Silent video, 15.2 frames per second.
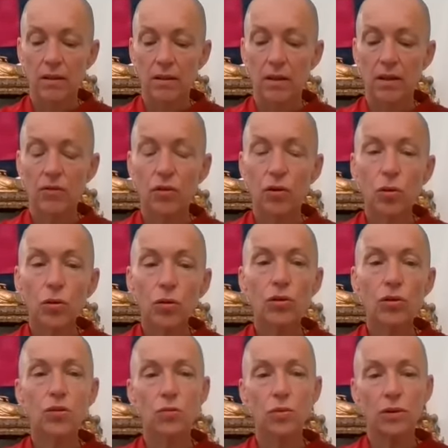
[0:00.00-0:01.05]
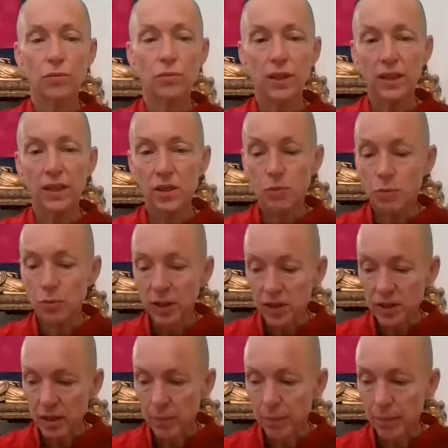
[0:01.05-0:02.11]
Of course, when we express
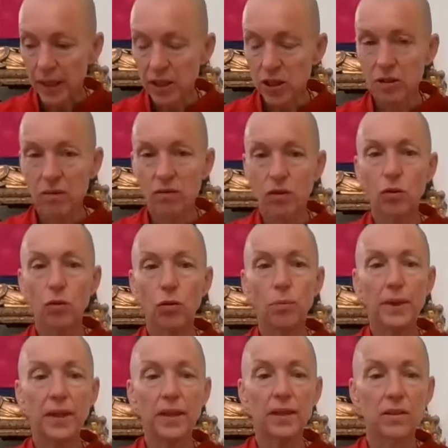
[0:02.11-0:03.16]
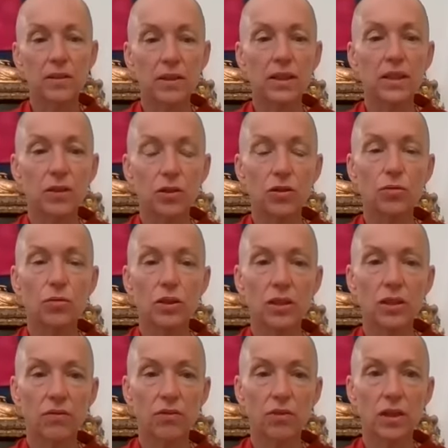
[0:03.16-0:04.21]
compassion for all beings, it is also
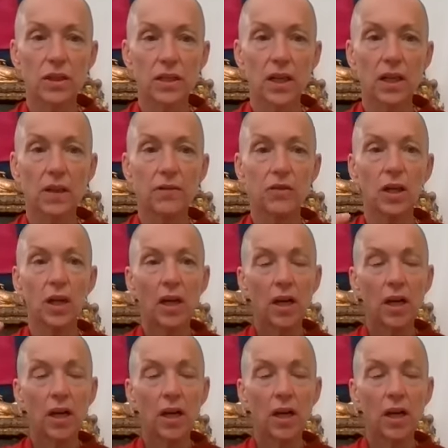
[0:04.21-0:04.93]
for ourselves.